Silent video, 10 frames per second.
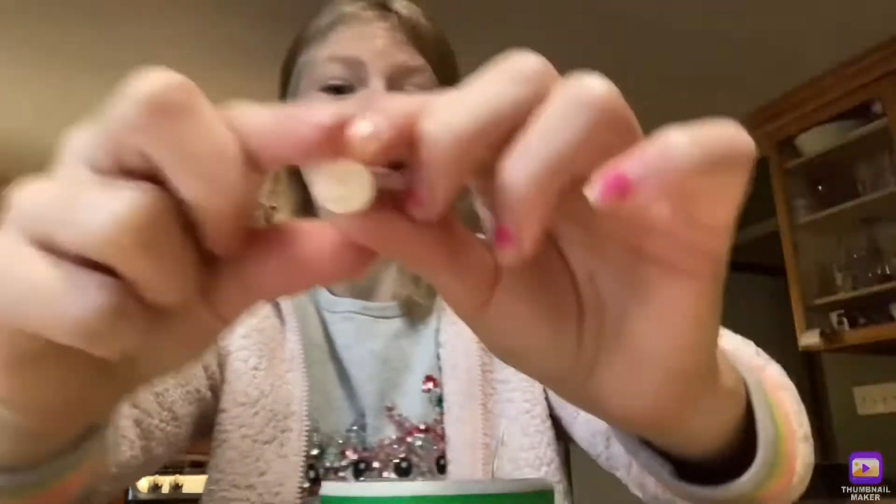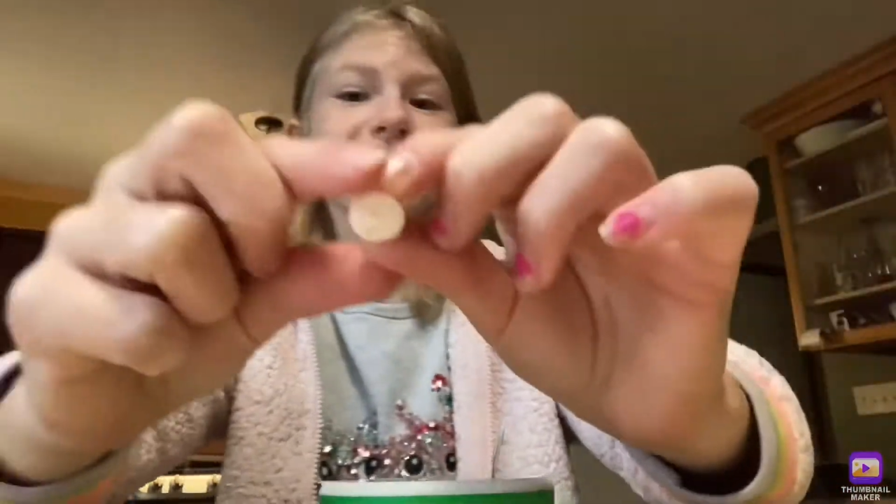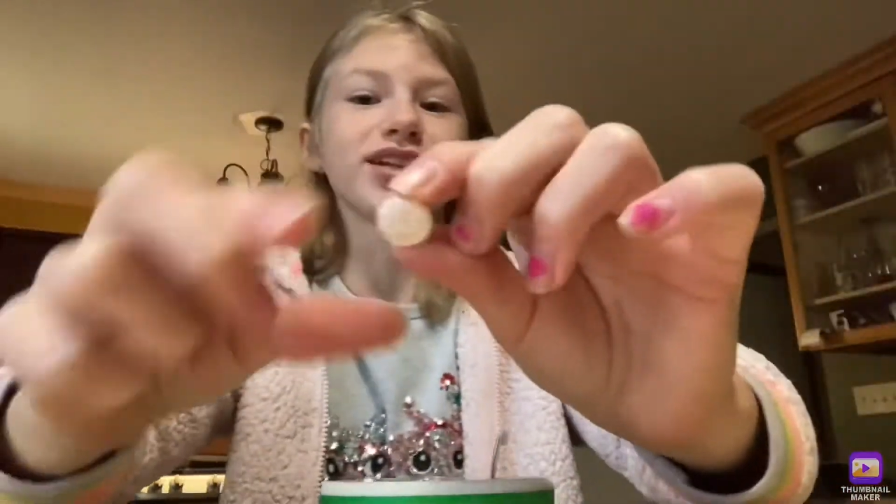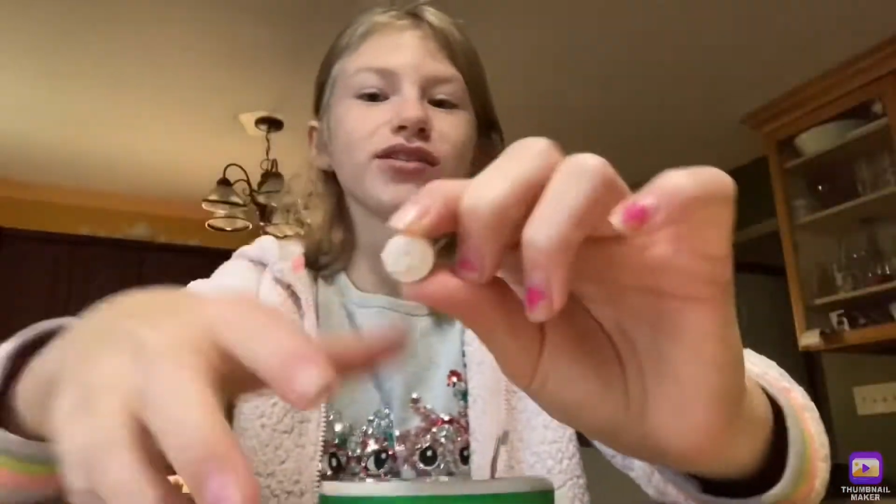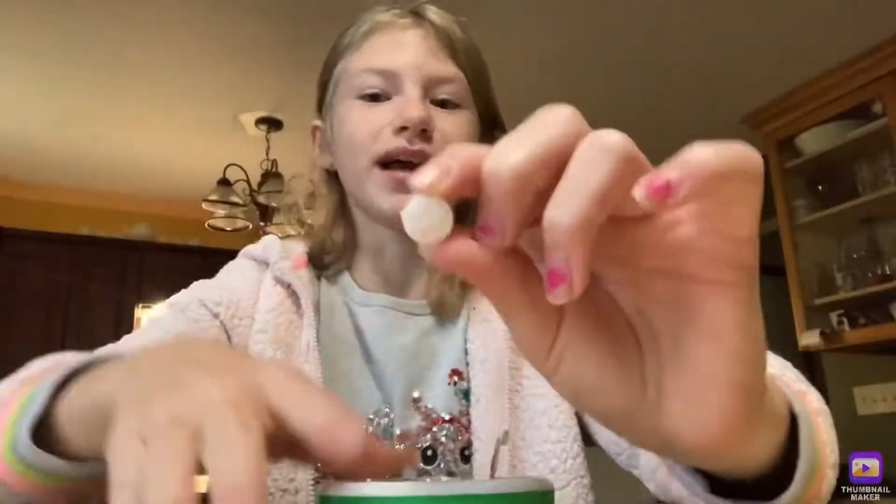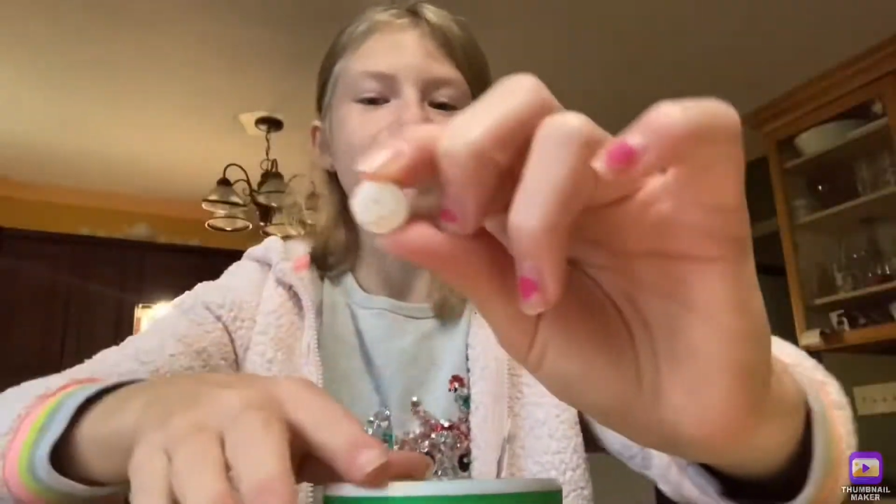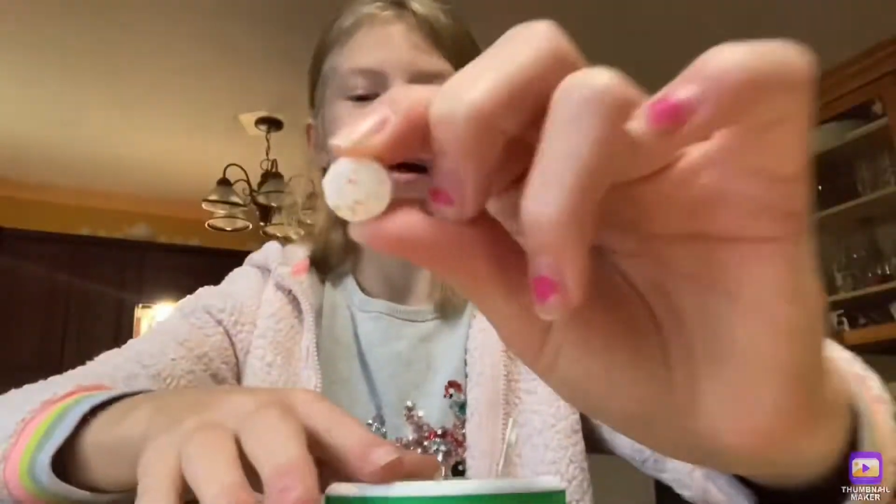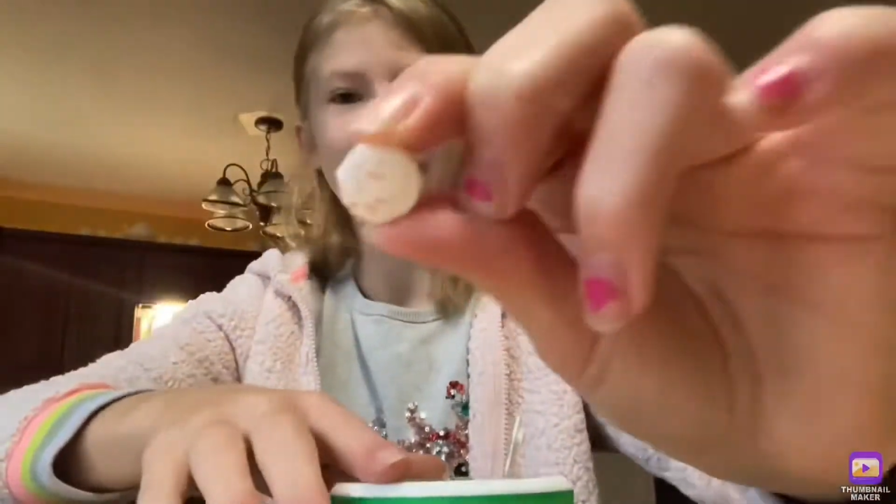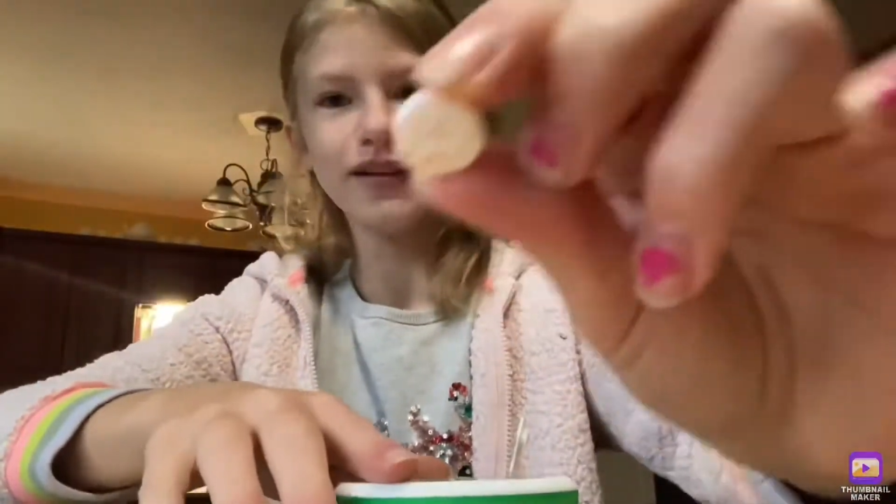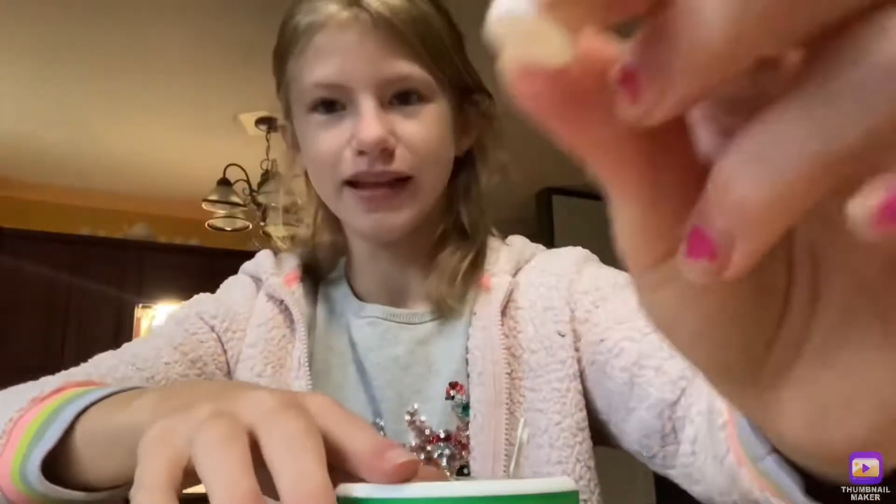get a little like
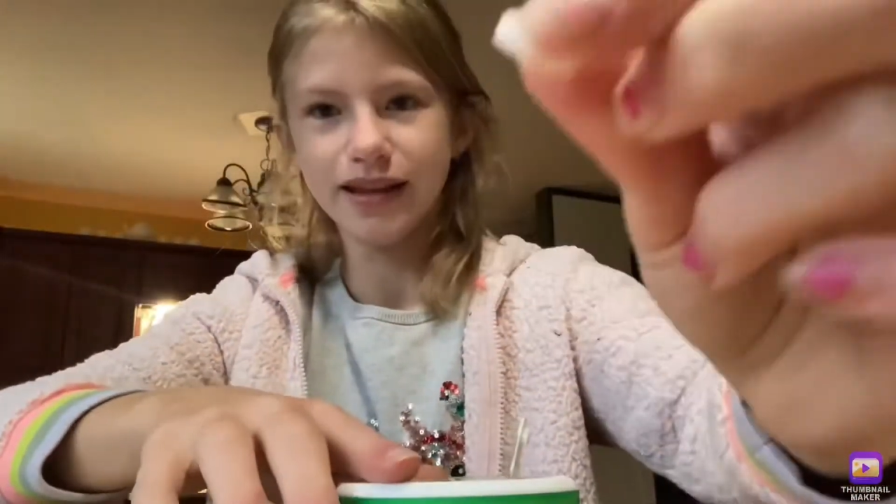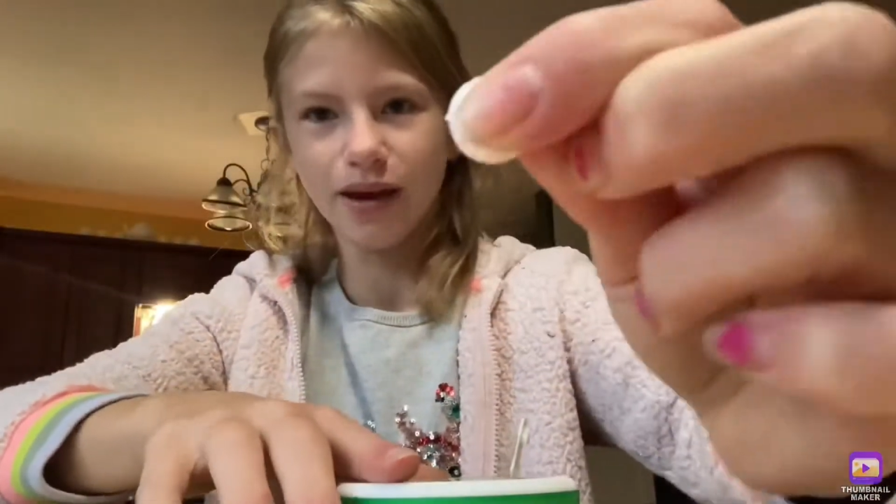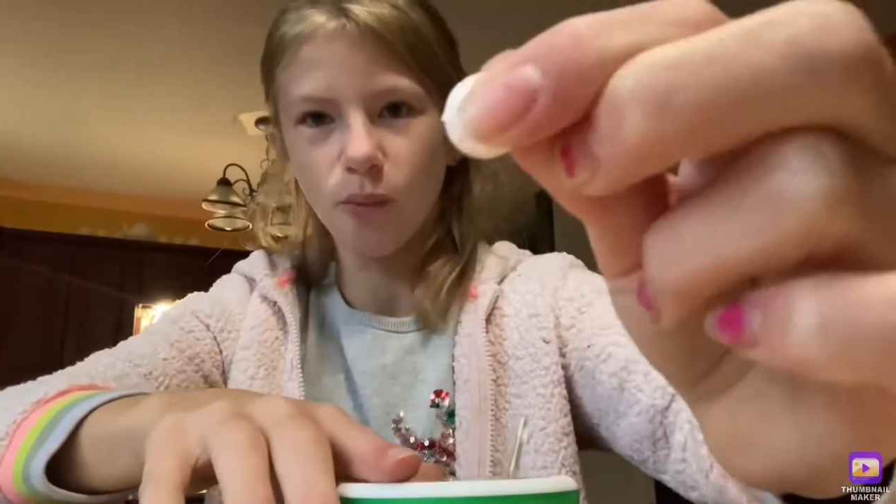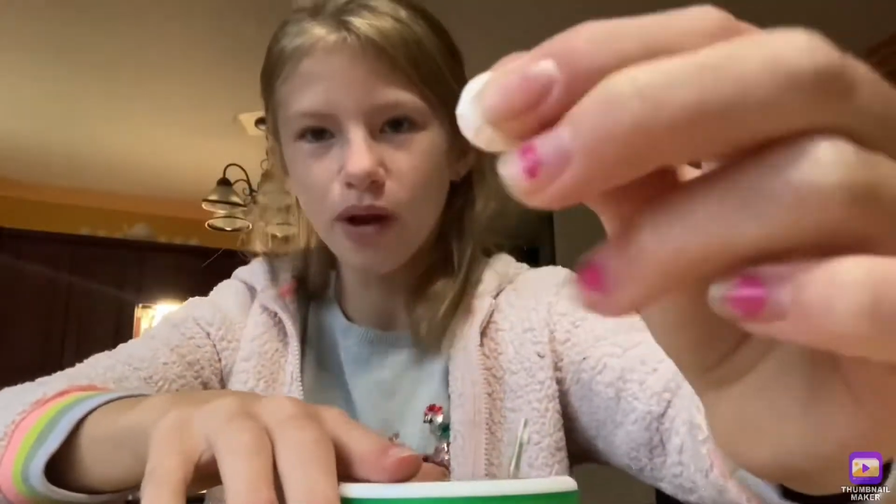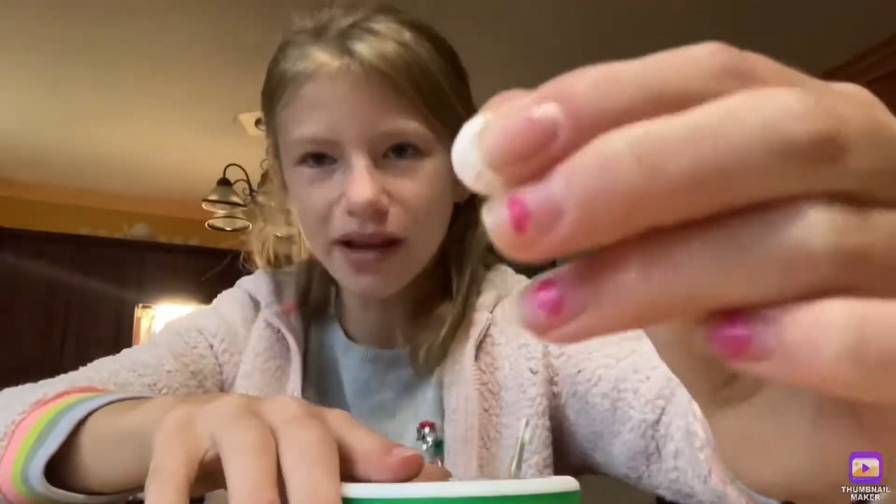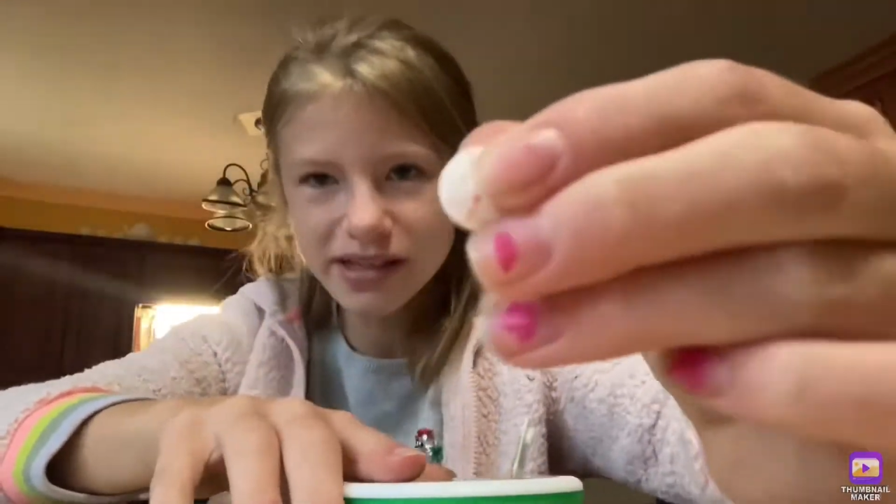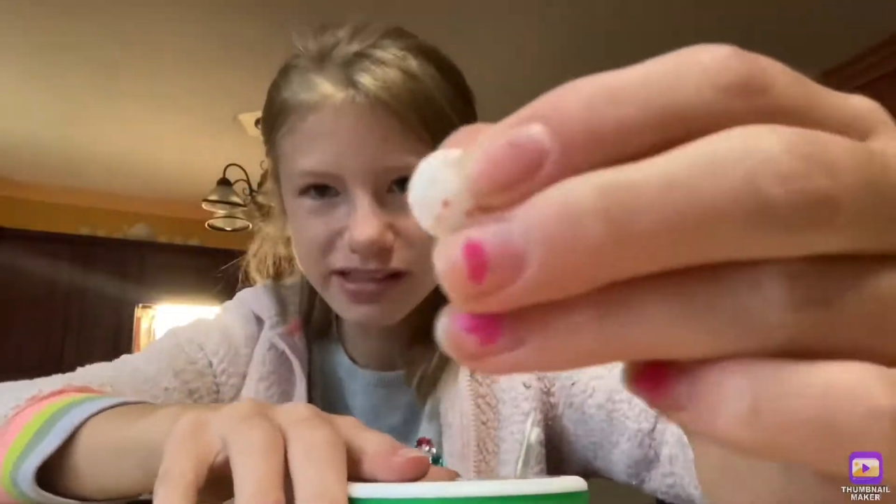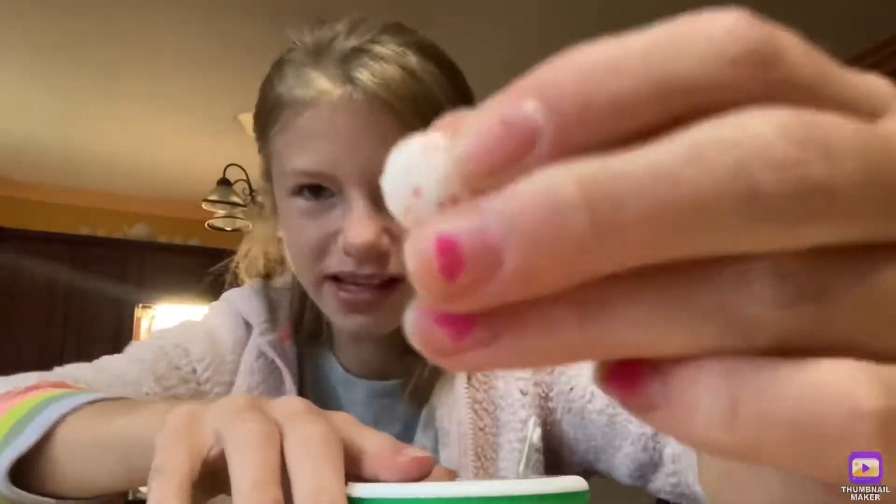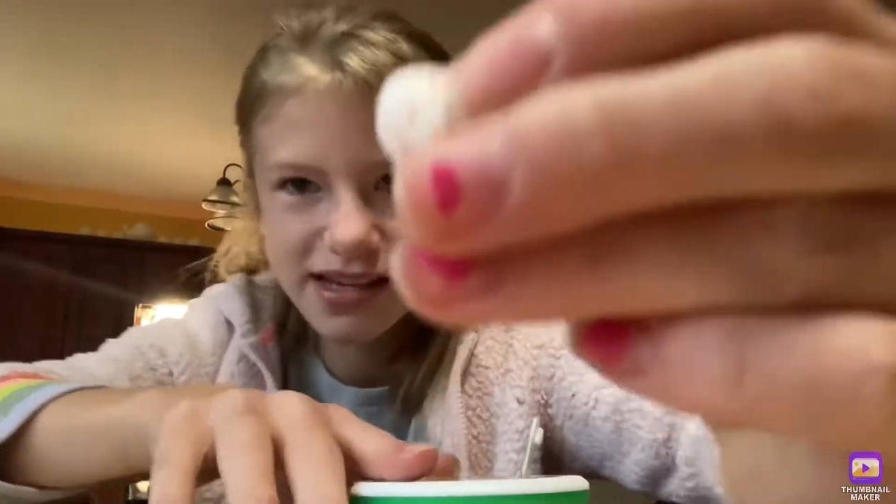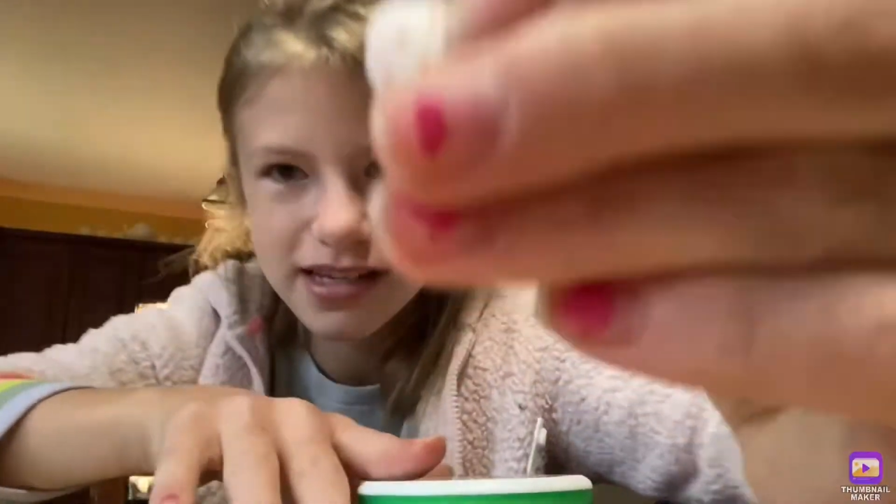pellet. Like, what is
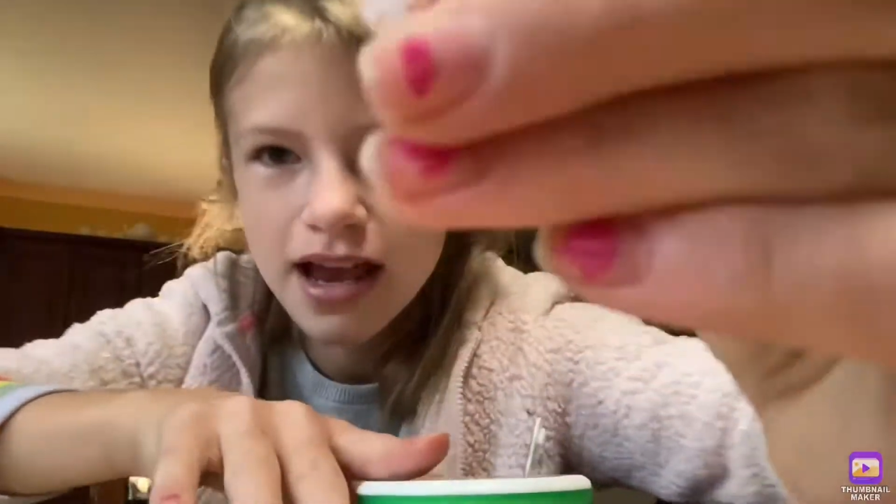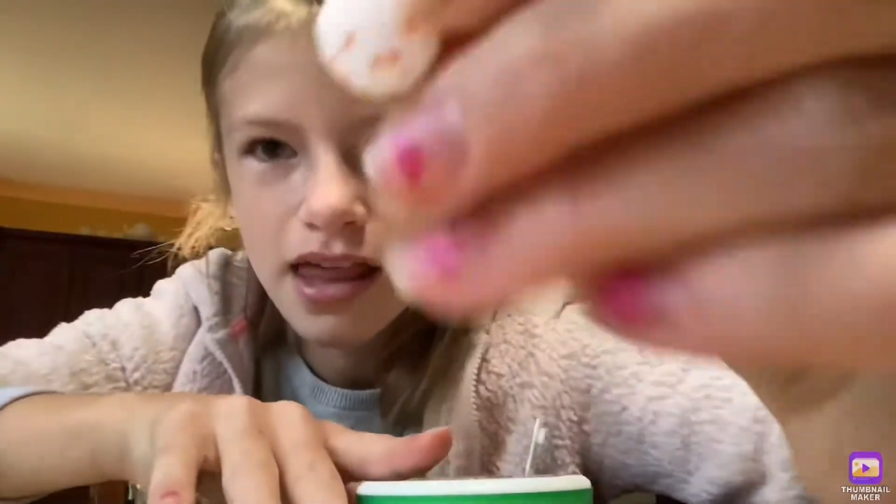this?